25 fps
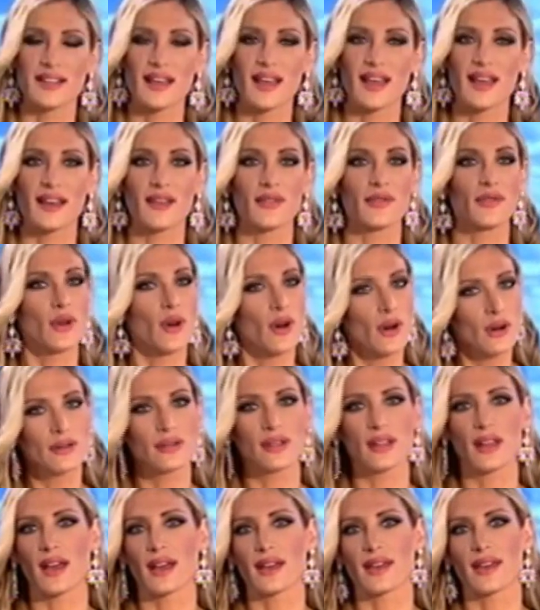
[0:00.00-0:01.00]
And if
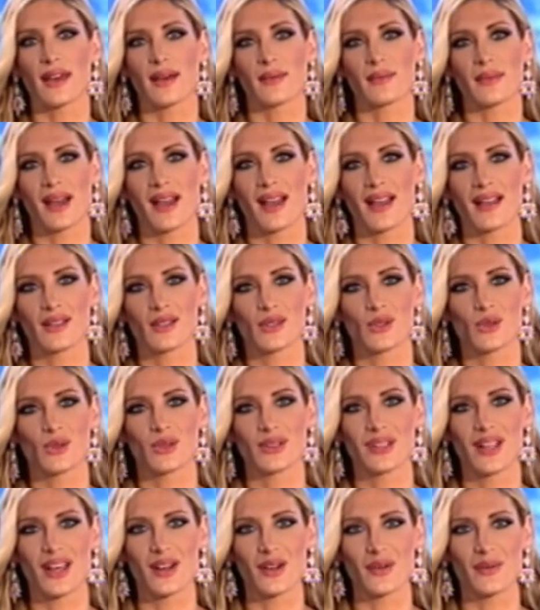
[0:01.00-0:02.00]
only I kept my high school
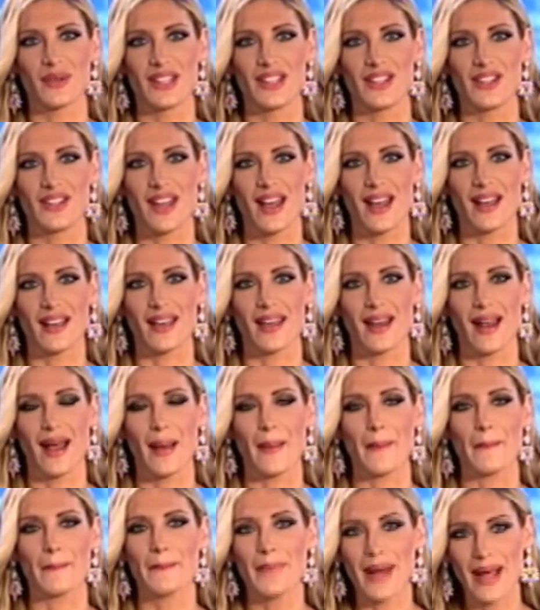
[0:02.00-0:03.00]
Letterman jacket, I
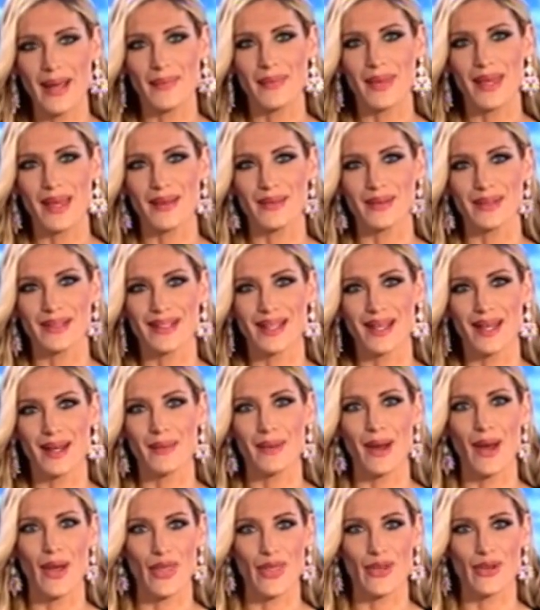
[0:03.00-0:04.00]
might be able to get
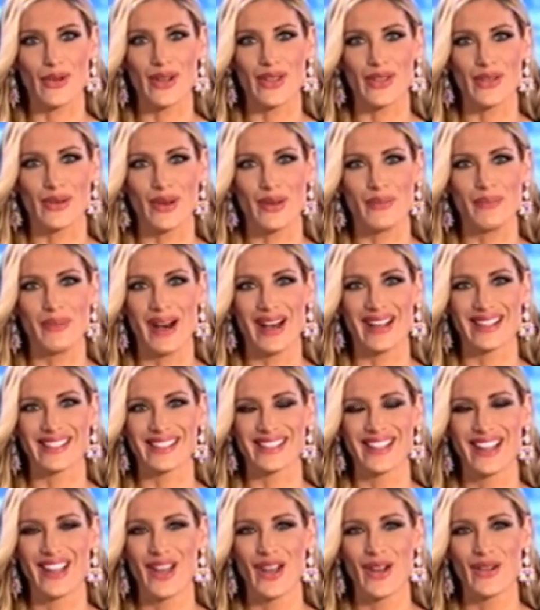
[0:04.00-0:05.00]
about 33 bucks
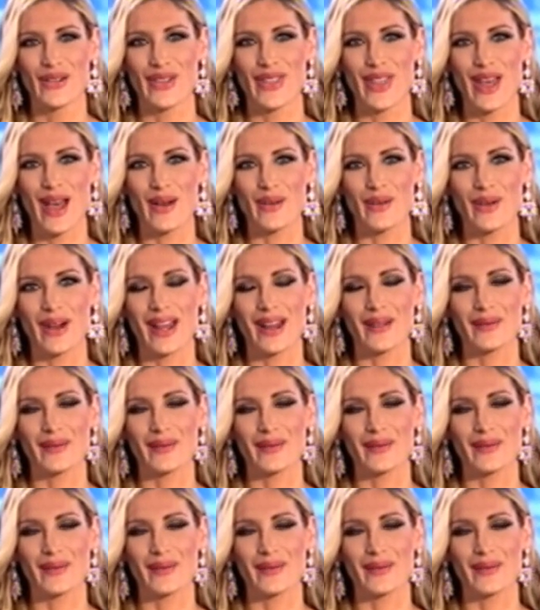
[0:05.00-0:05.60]
for that one.